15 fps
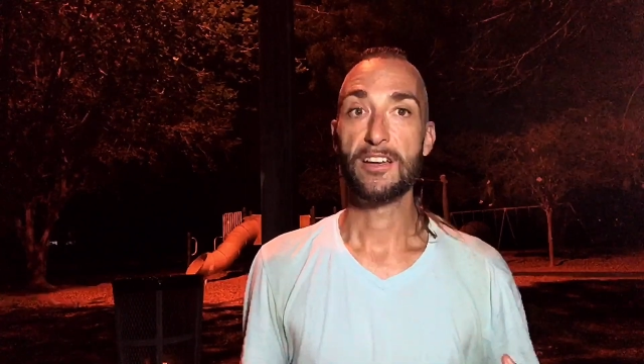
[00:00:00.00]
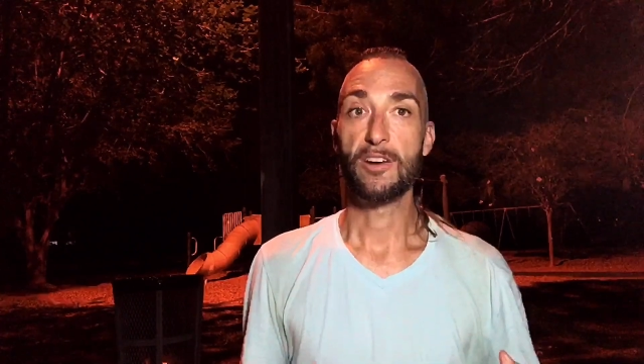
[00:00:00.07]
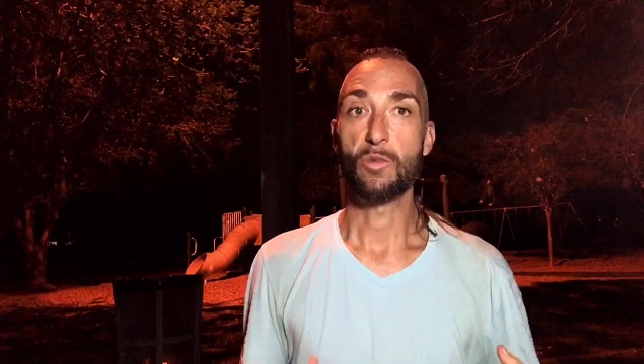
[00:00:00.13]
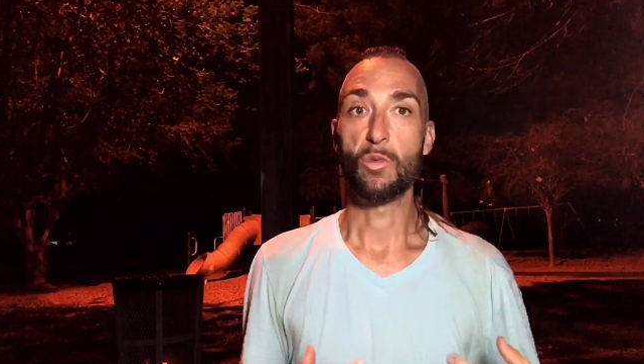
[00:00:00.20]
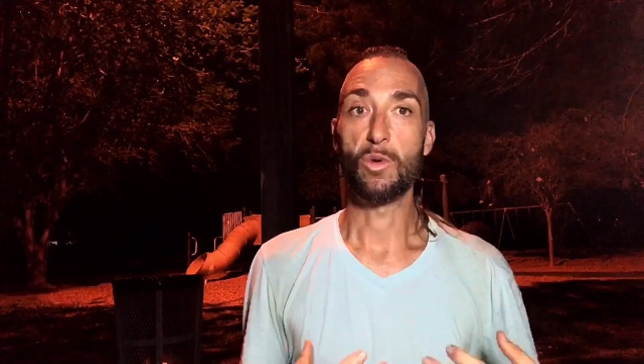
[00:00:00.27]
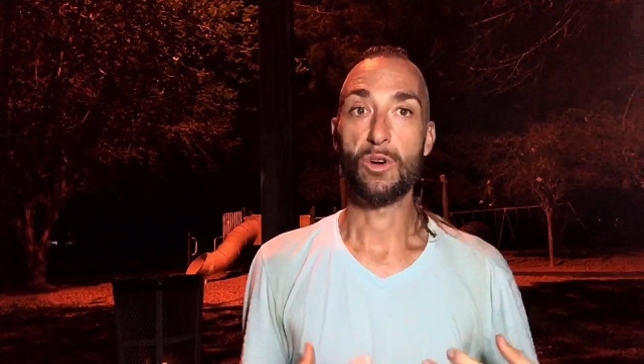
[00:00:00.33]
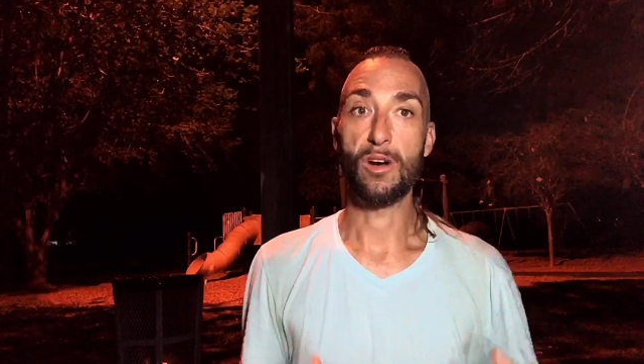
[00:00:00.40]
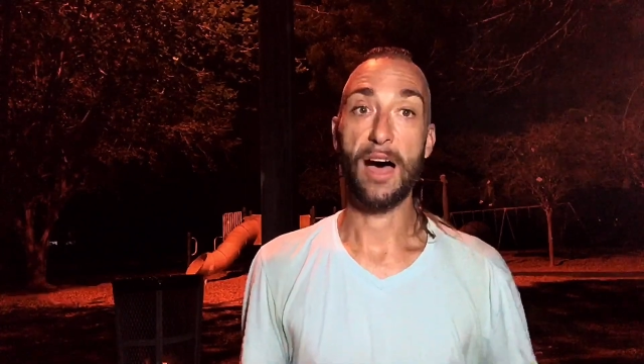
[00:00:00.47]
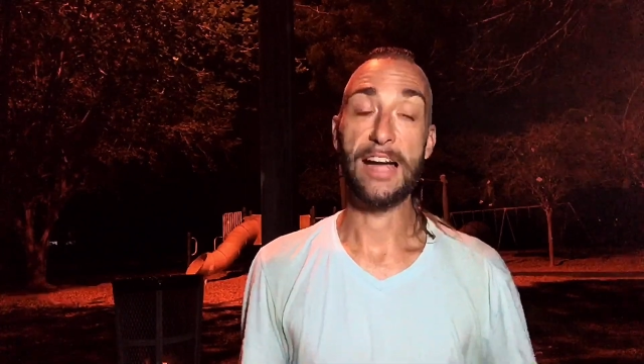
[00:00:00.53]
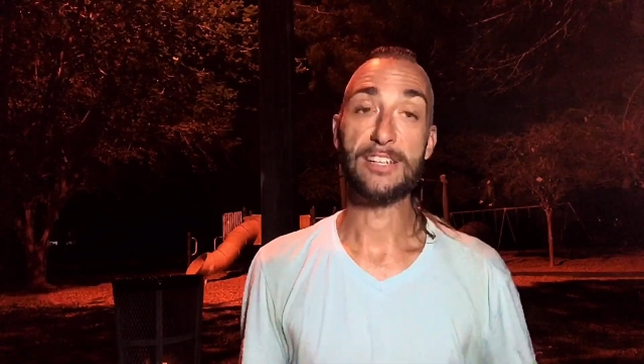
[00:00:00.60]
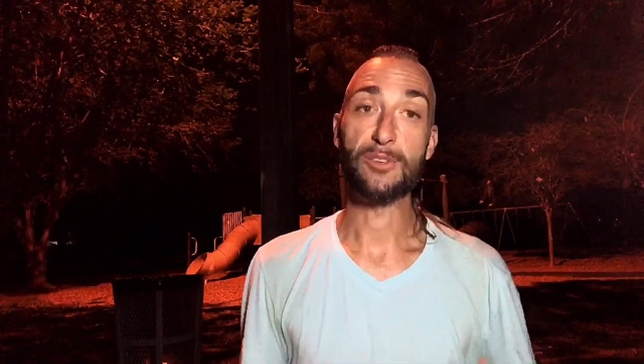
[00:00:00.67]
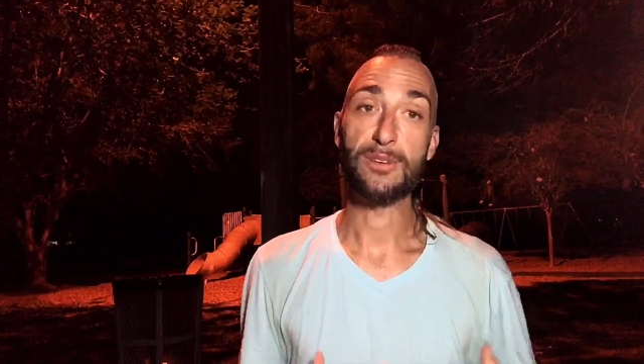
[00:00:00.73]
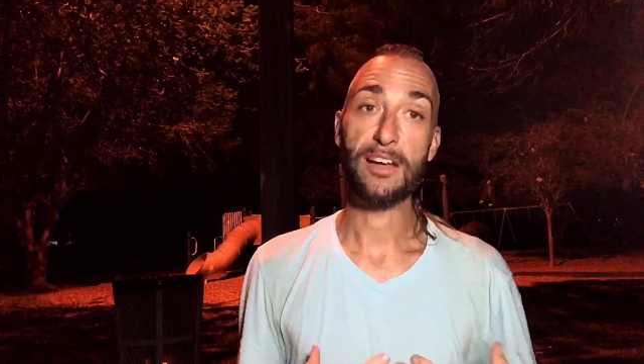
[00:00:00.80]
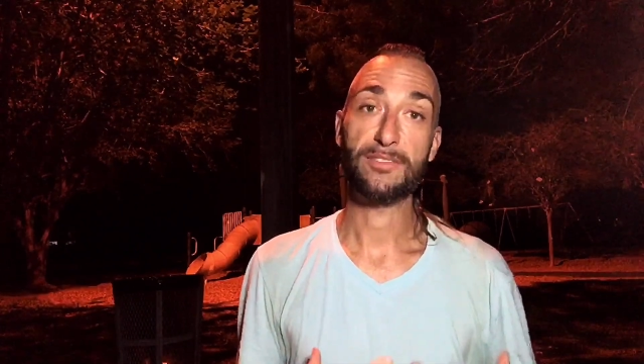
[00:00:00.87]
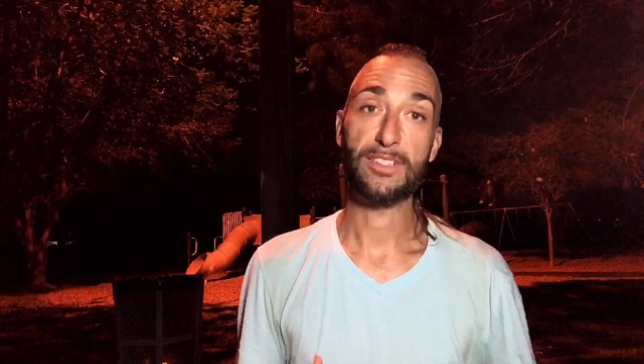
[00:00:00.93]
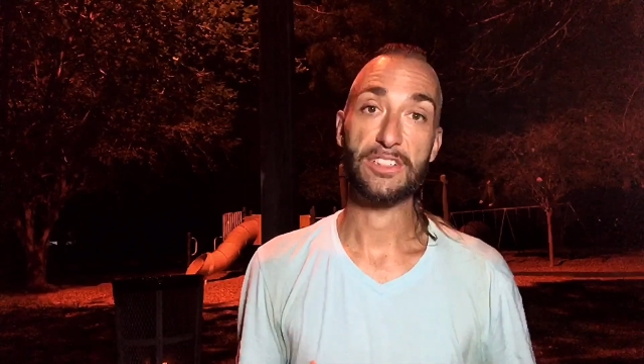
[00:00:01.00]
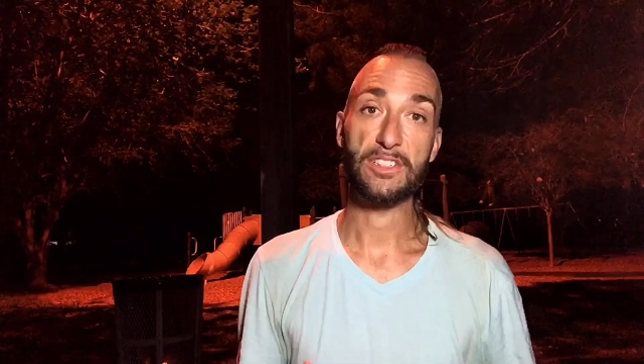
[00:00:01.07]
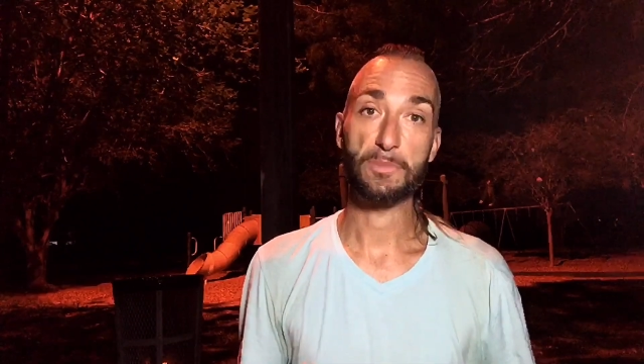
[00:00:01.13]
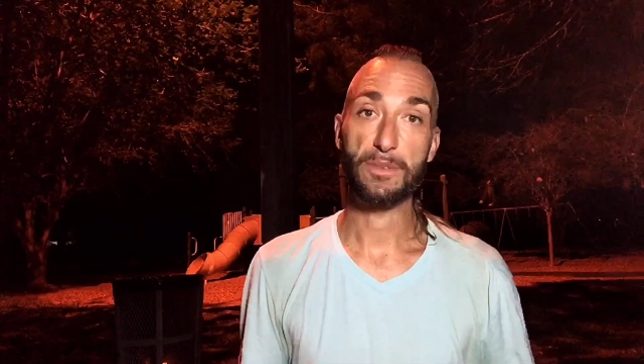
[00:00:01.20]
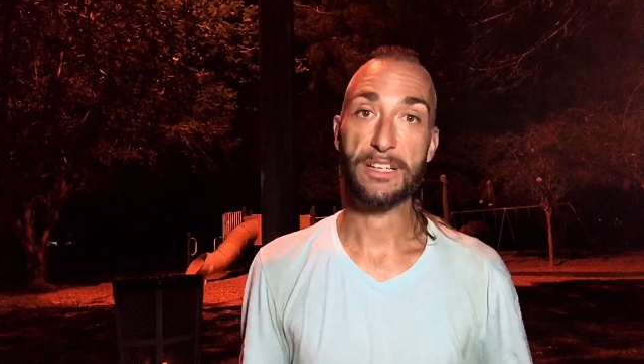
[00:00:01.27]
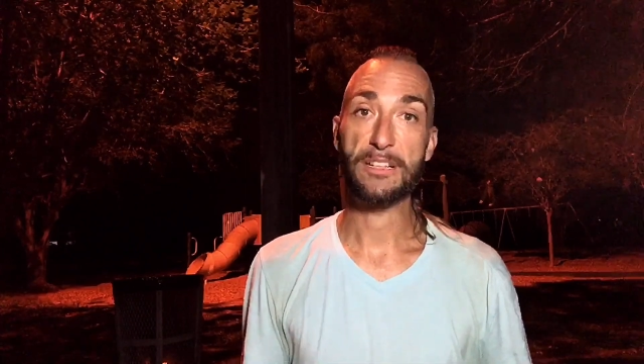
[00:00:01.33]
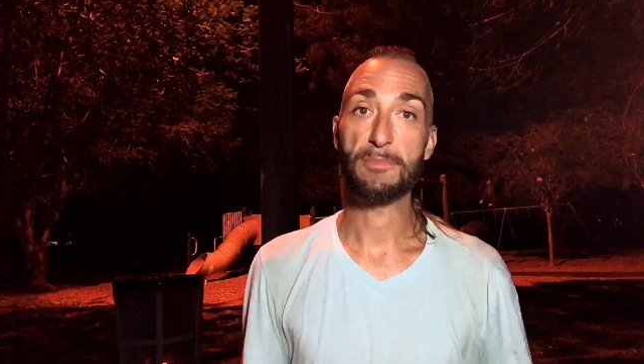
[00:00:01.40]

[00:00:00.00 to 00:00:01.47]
where I don't have to explain